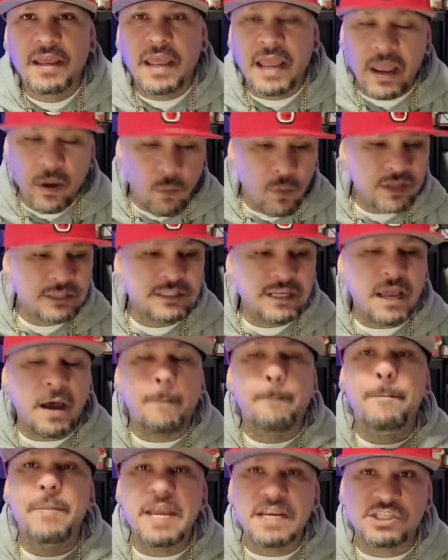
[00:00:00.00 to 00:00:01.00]
It was
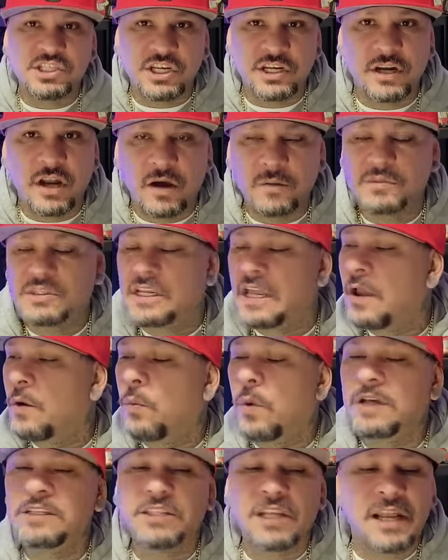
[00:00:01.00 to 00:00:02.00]
a mission, homes. It
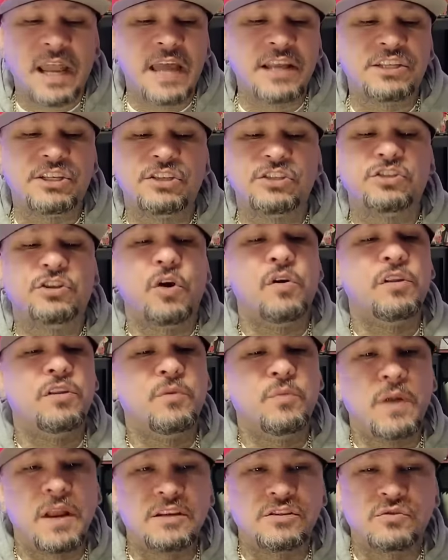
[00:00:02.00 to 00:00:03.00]
wasn't like just go to
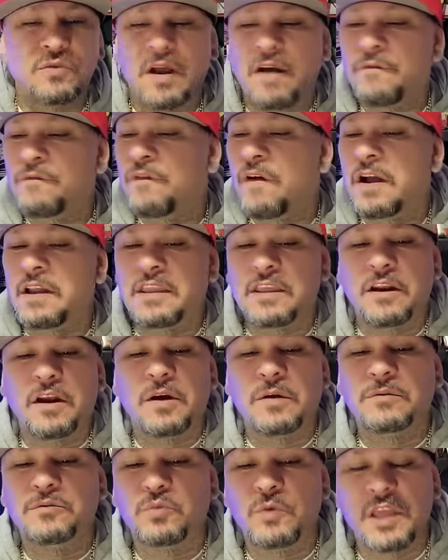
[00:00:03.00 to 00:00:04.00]
the restaurant, fuck it,
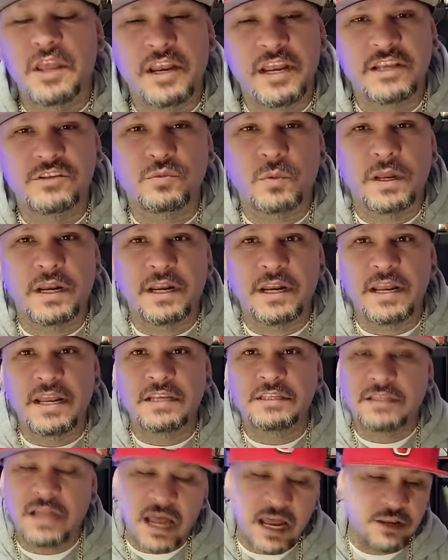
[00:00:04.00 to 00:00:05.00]
homes. It is what it
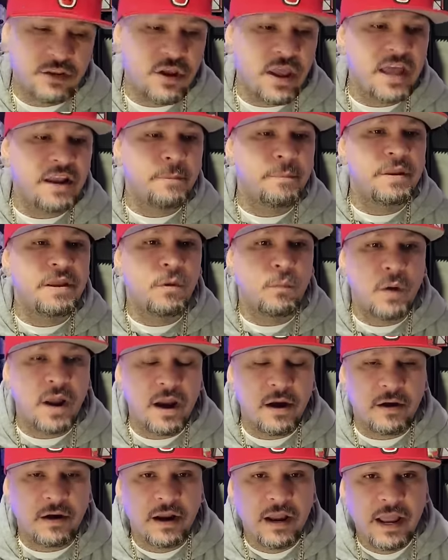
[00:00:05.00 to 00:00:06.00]
is. Nah, you had to be
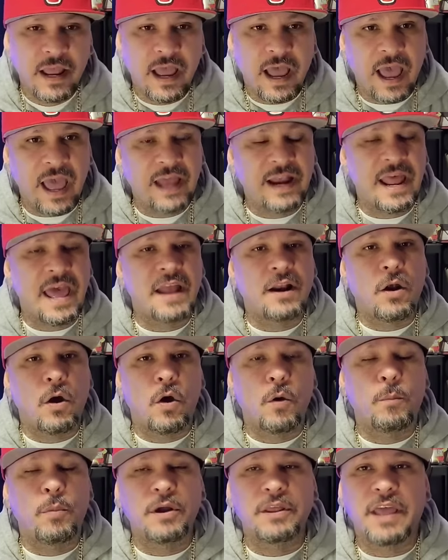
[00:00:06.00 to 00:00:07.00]
aware. I had a
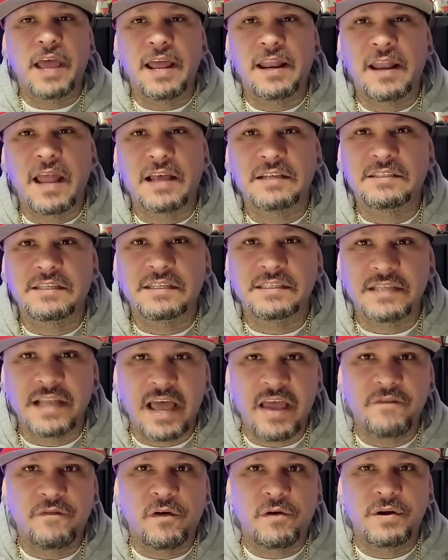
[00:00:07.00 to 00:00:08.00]
homeboy that had lost his
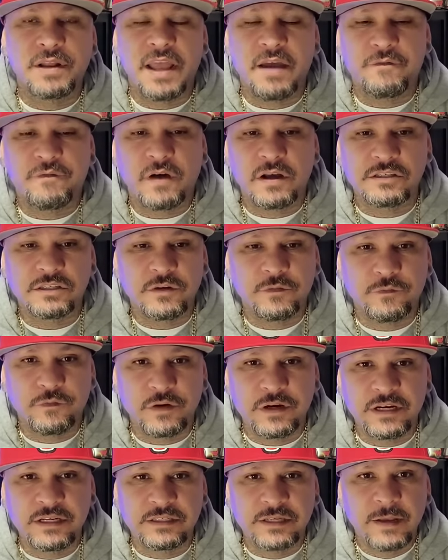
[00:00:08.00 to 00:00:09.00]
life already at Foster
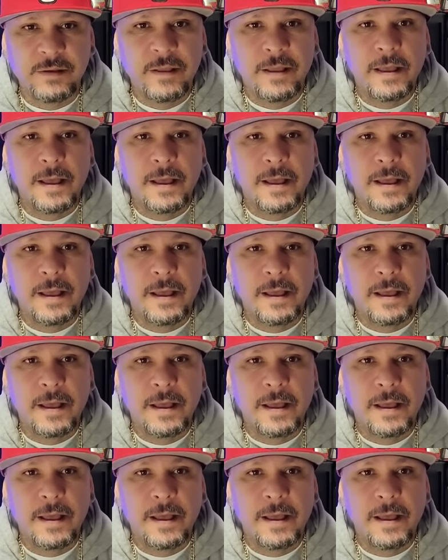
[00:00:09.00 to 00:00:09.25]
Freeze.